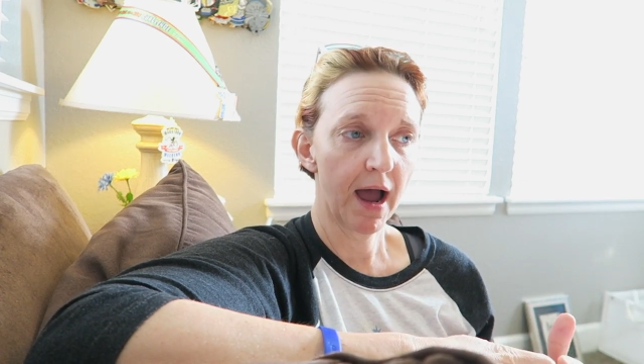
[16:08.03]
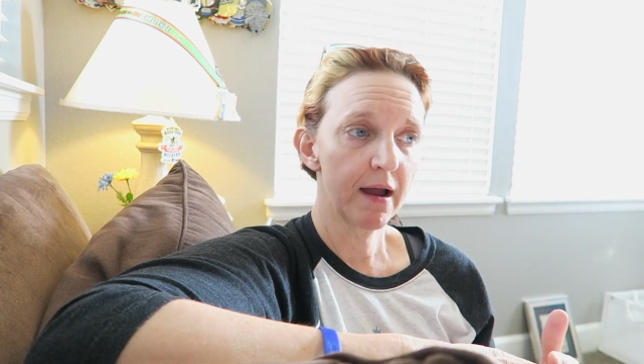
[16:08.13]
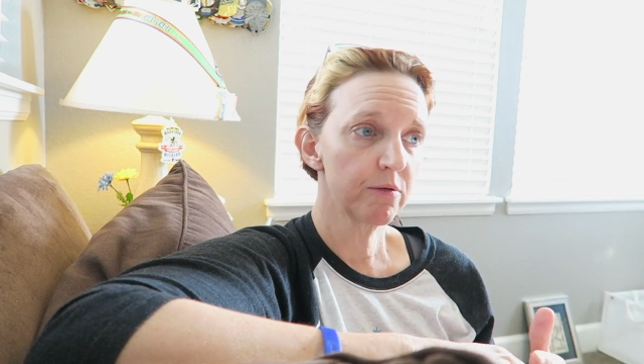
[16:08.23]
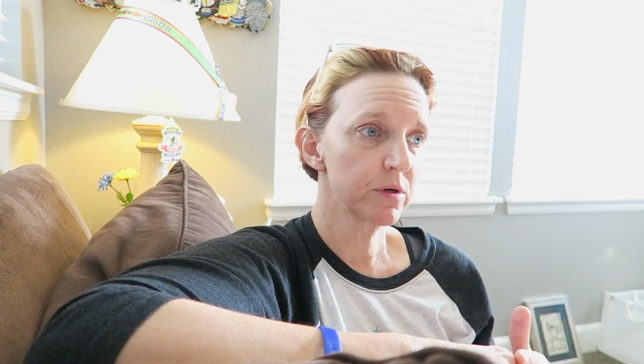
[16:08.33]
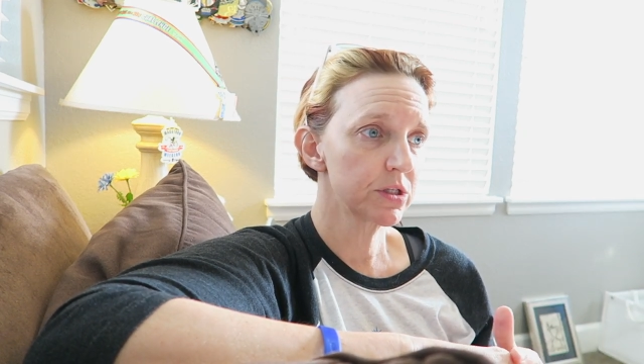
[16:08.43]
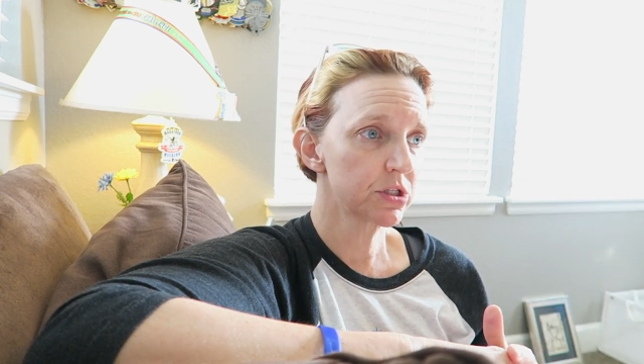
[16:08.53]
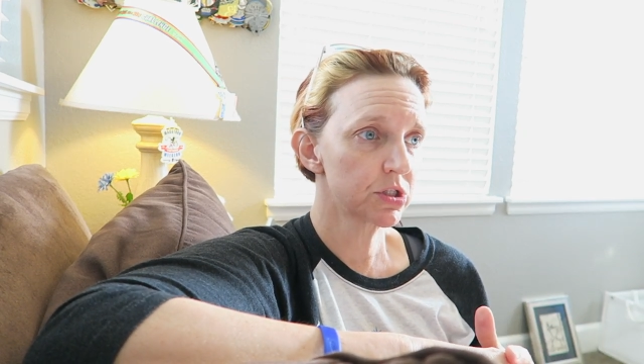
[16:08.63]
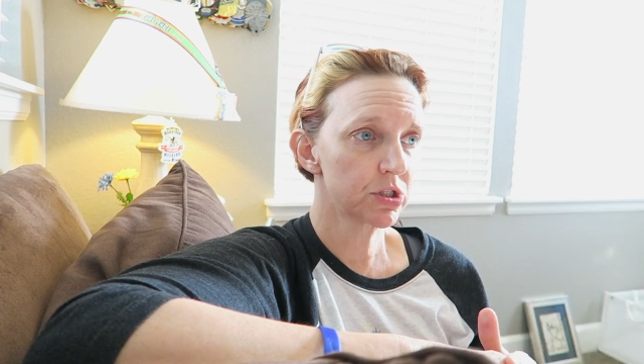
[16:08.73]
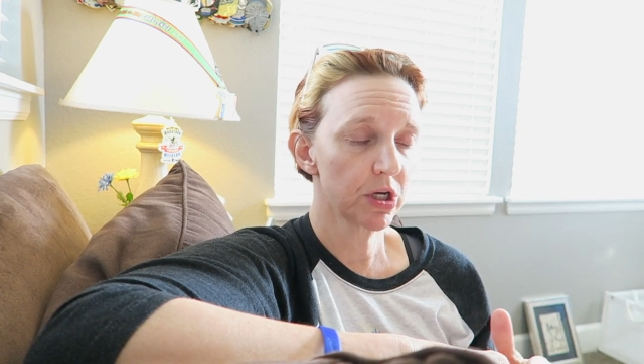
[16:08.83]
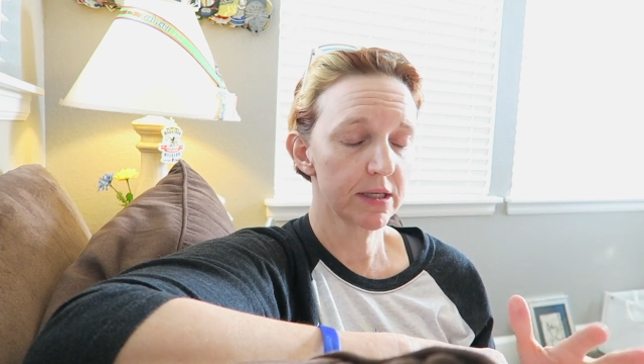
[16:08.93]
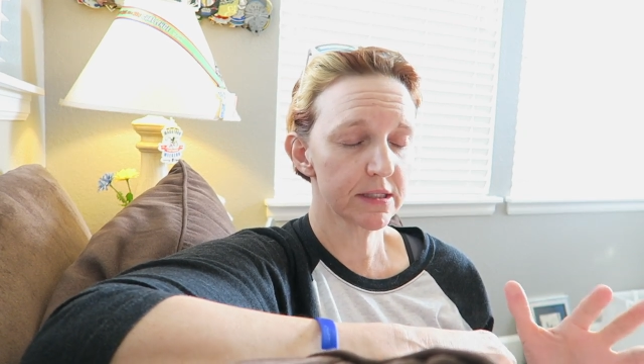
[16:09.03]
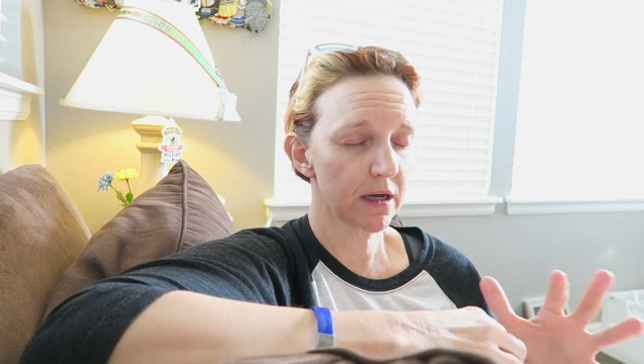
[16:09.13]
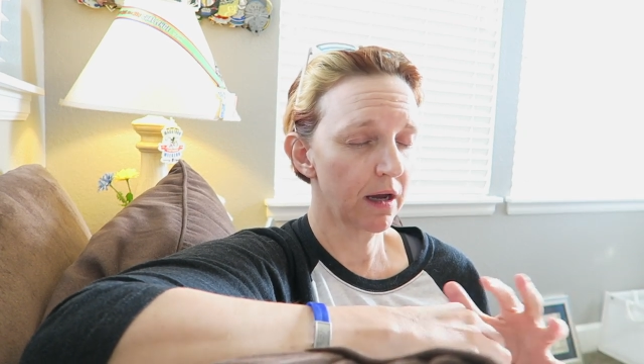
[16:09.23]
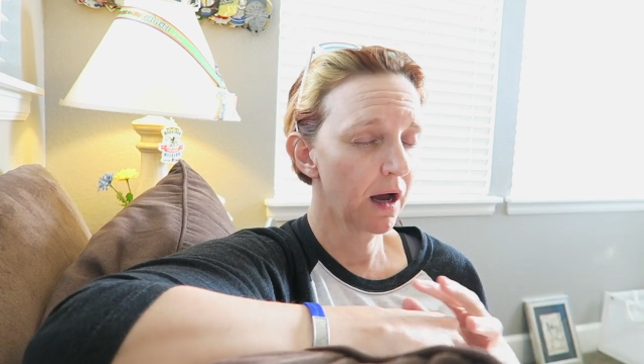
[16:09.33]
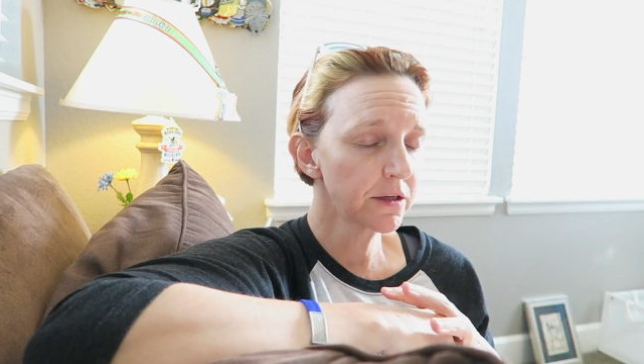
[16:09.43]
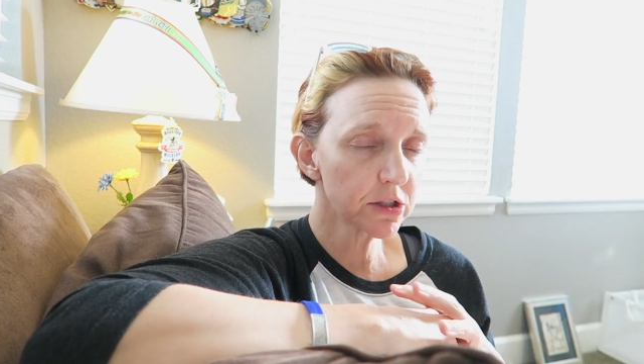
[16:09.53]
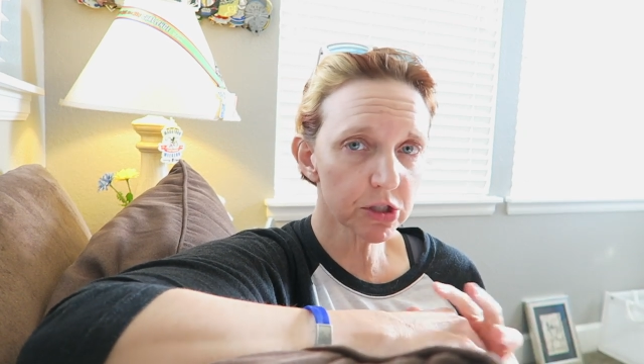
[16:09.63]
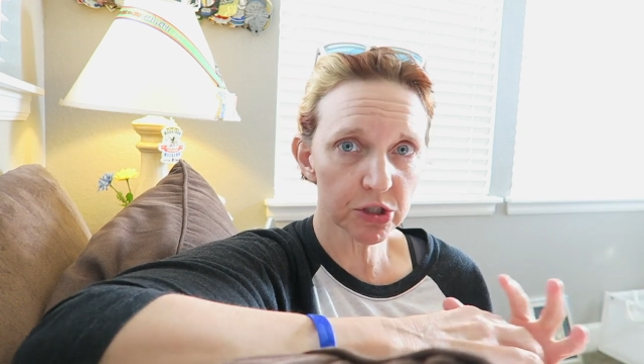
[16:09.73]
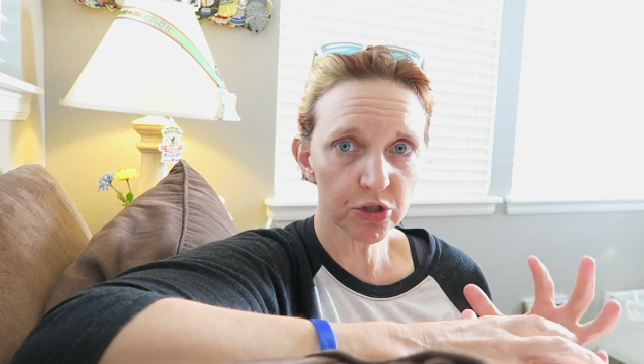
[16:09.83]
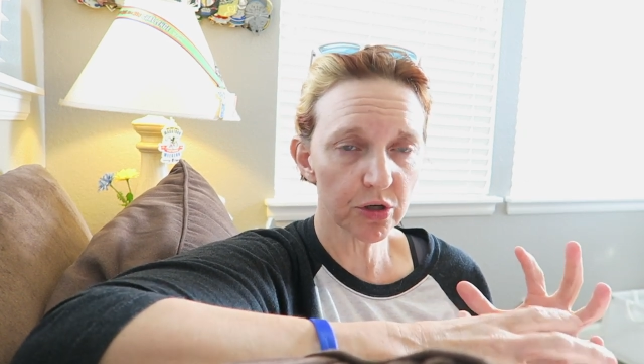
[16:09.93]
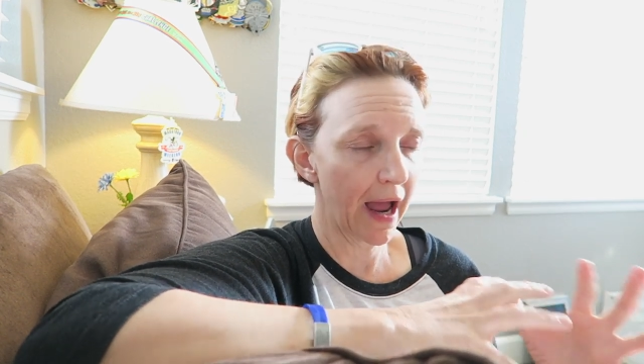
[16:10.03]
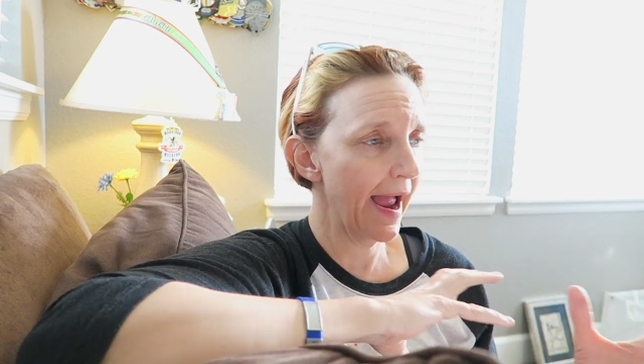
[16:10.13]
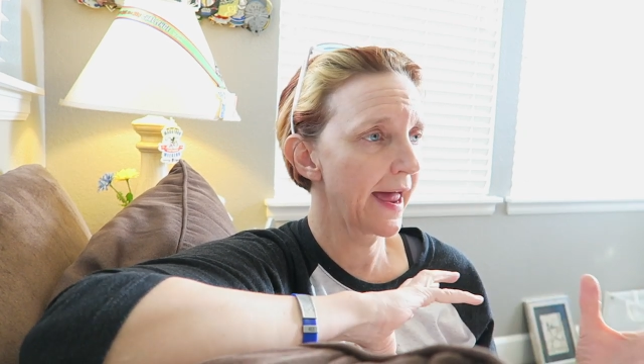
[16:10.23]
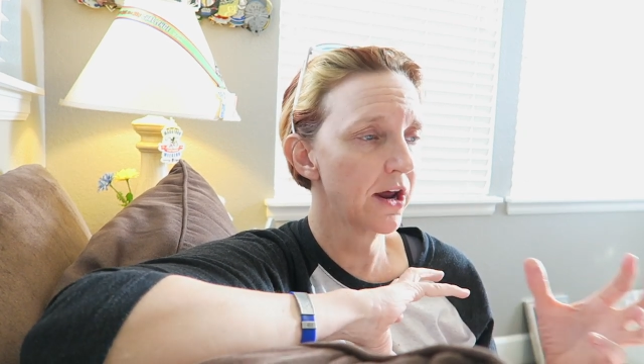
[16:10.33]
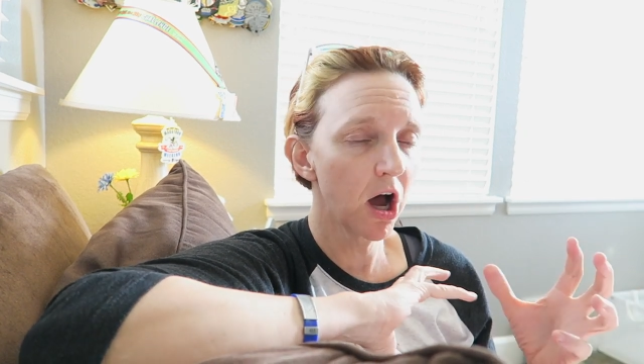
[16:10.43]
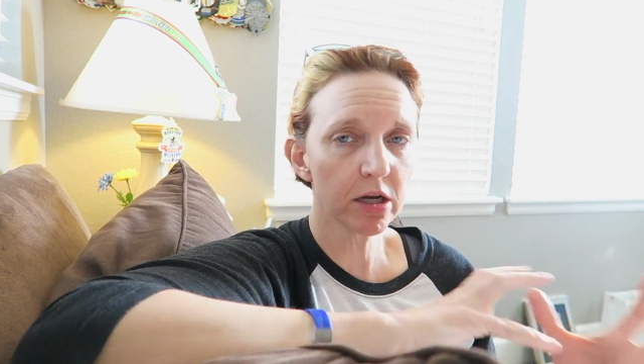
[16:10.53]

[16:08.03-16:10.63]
I was just, uncon I had